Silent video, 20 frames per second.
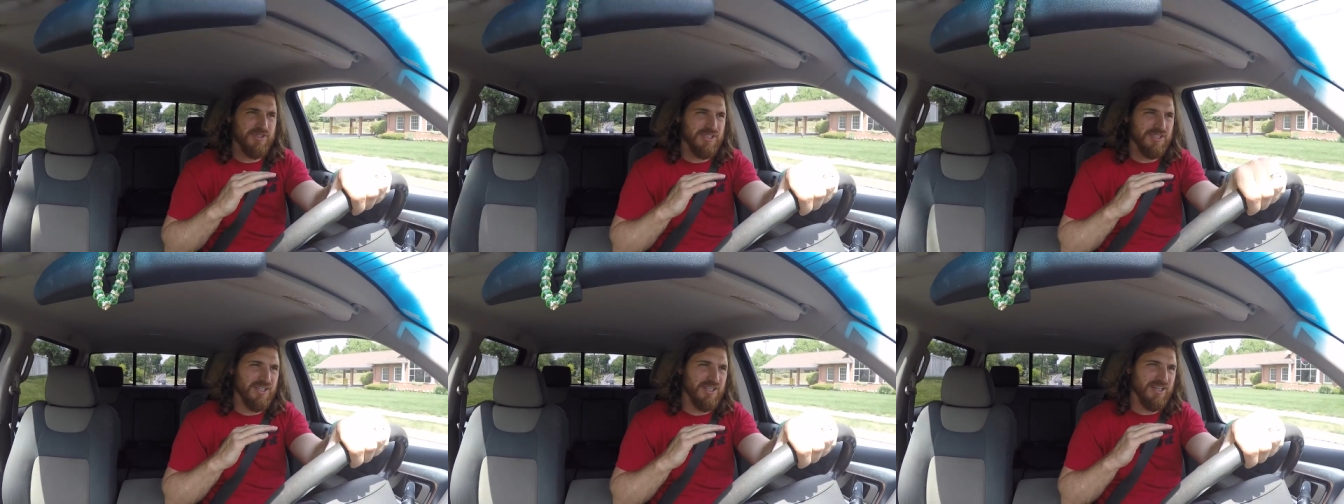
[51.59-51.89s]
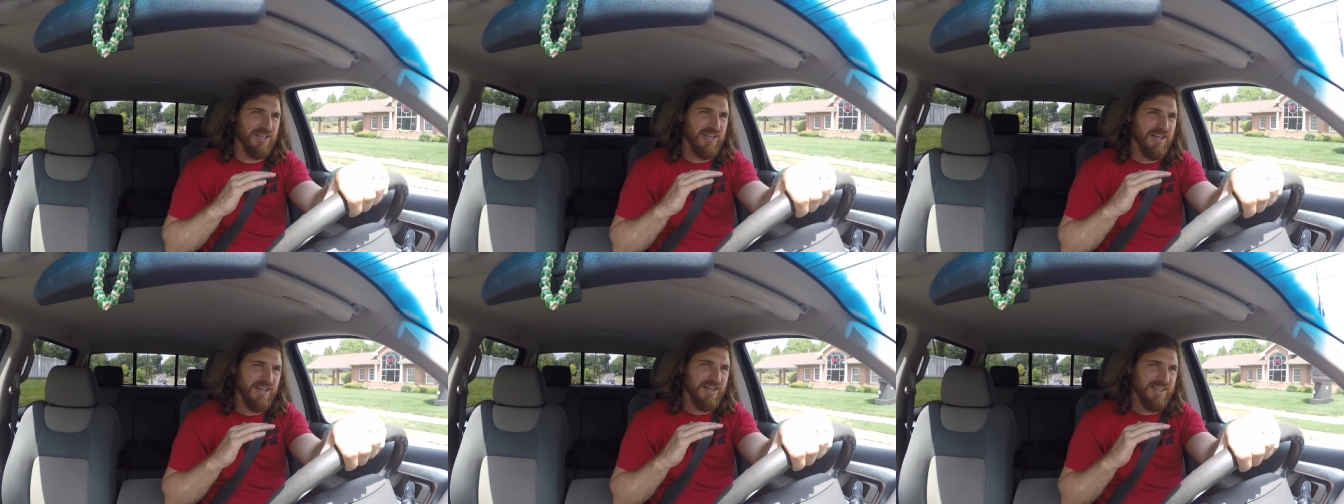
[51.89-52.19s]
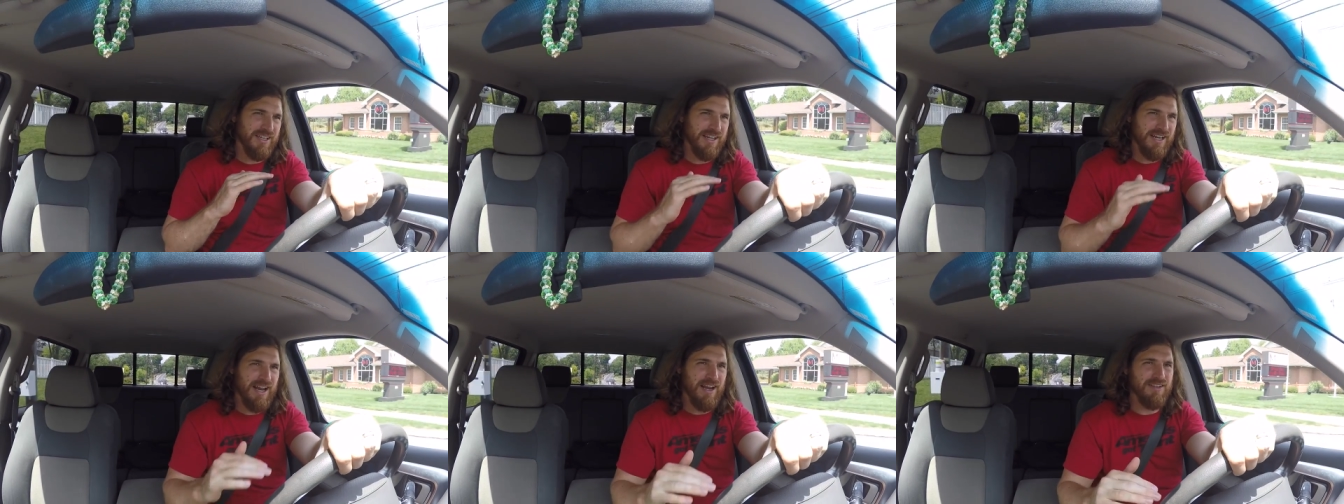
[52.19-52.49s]
was gonna kind
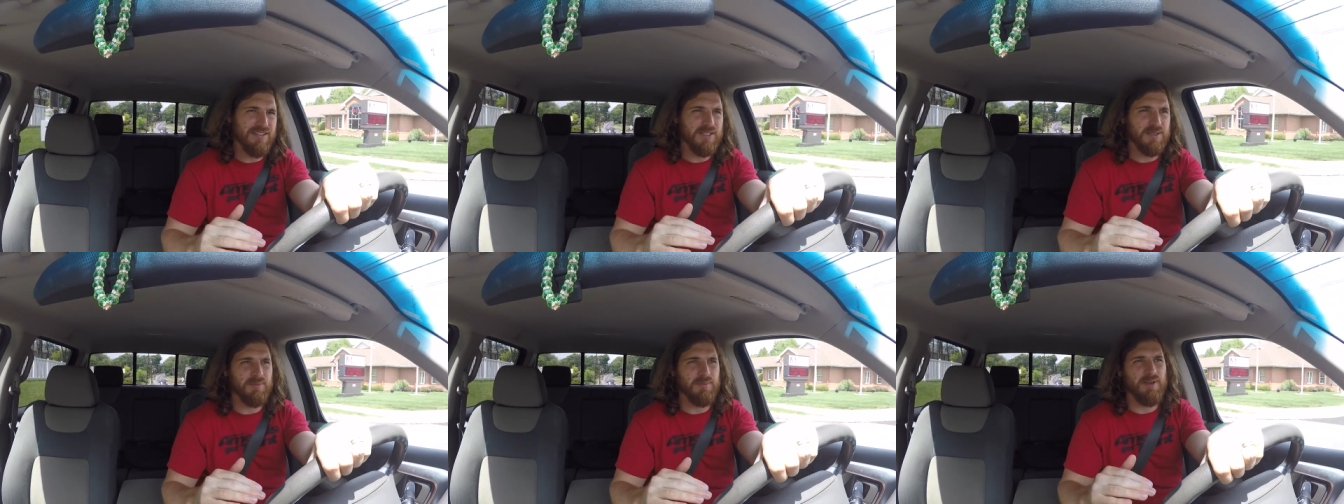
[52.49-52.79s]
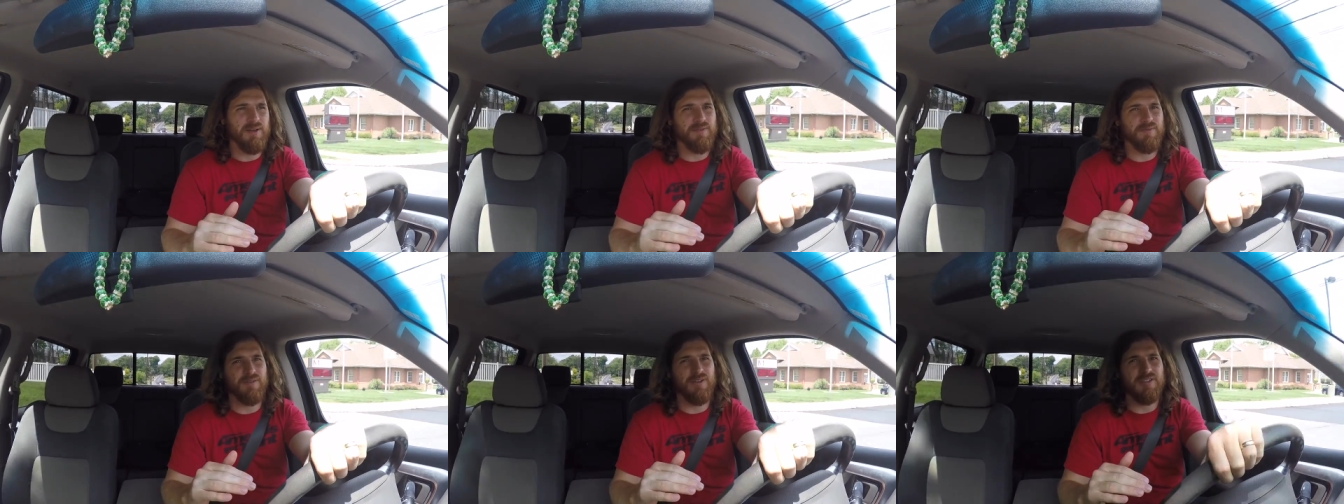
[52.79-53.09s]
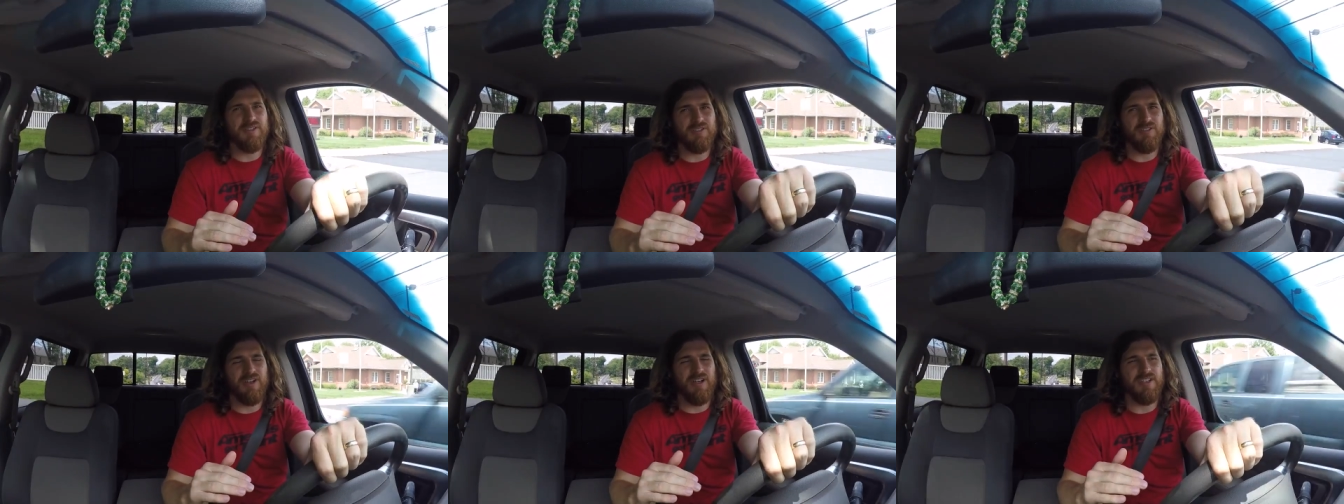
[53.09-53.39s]
of get out some of my
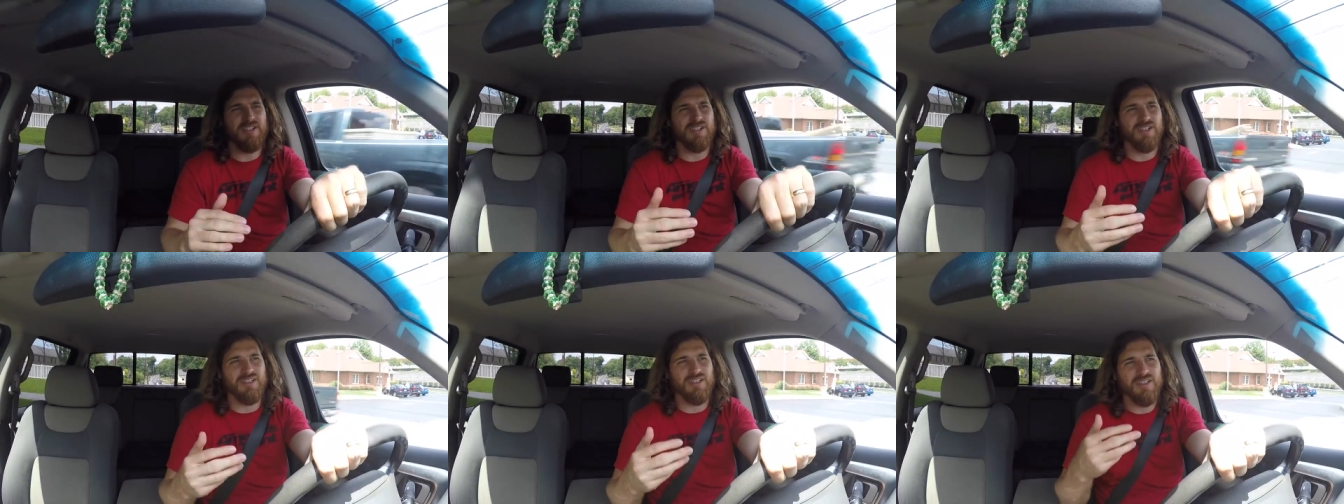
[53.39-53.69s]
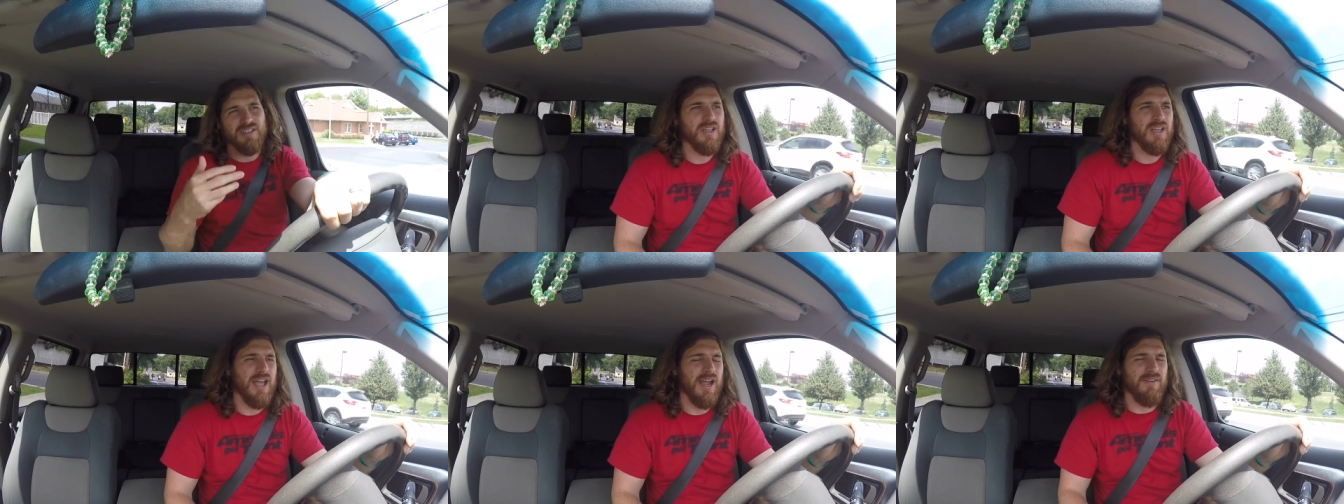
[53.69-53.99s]
frustration,